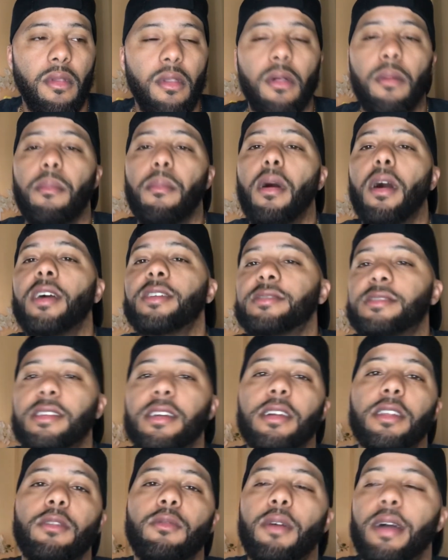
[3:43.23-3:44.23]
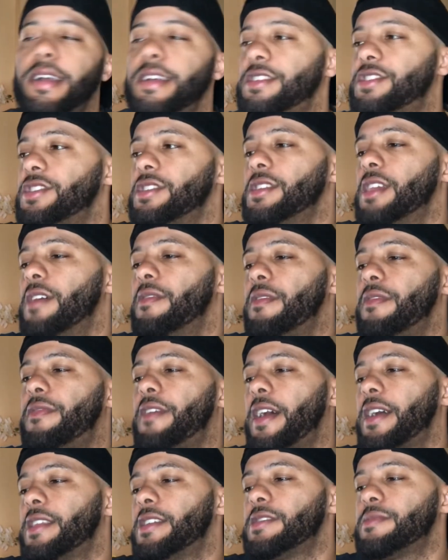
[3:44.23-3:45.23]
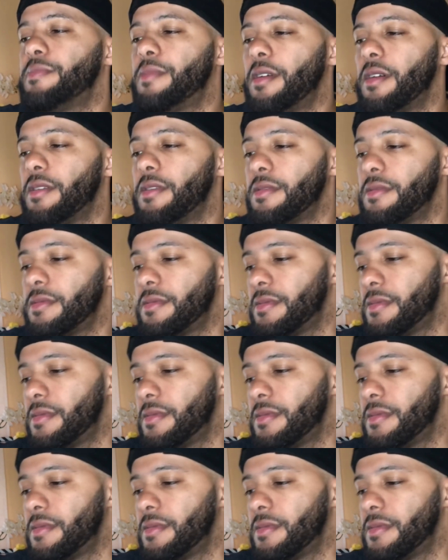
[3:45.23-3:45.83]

Monster Inoue should never fight his brother.